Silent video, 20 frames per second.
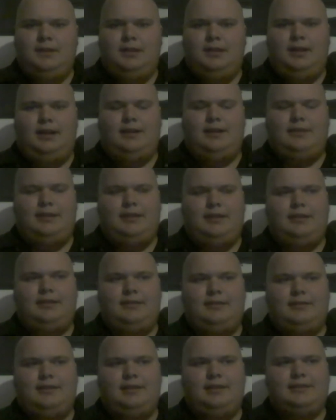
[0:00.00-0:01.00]
I
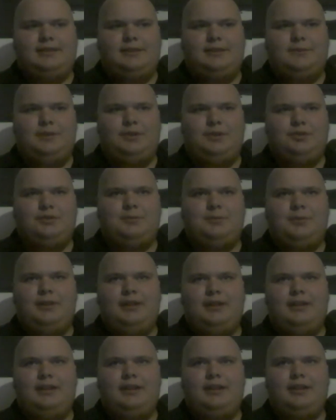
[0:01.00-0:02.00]
think Dusty Rhodes
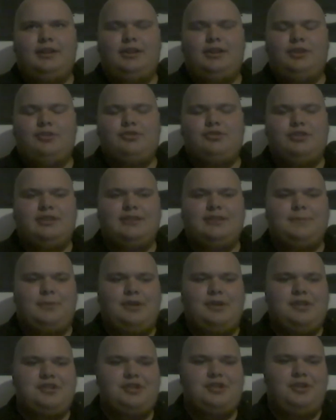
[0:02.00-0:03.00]
played a huge
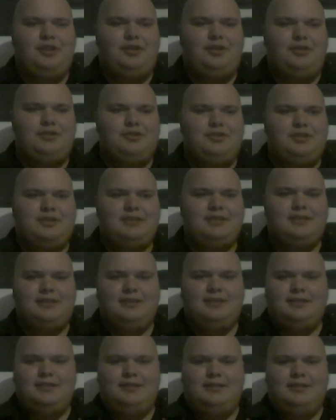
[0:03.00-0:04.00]
inspiration on just
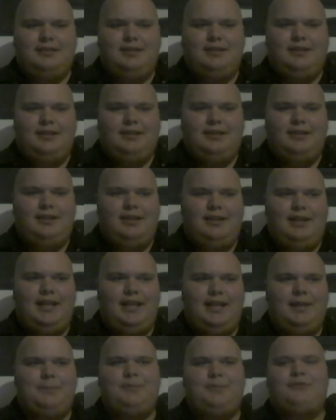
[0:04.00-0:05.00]

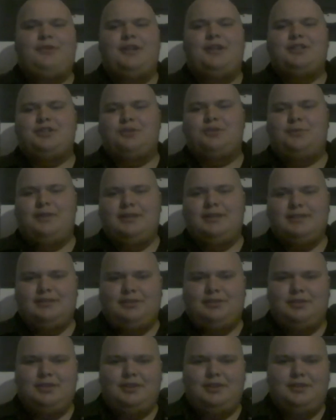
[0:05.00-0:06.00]
any professional
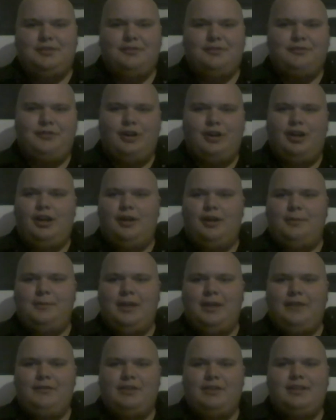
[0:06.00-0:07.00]
wrestler from
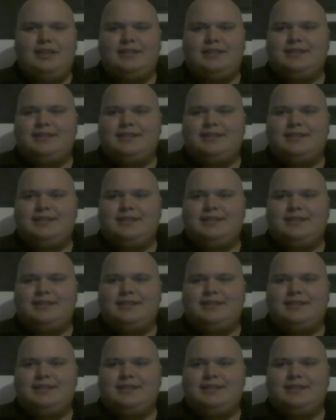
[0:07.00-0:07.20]
even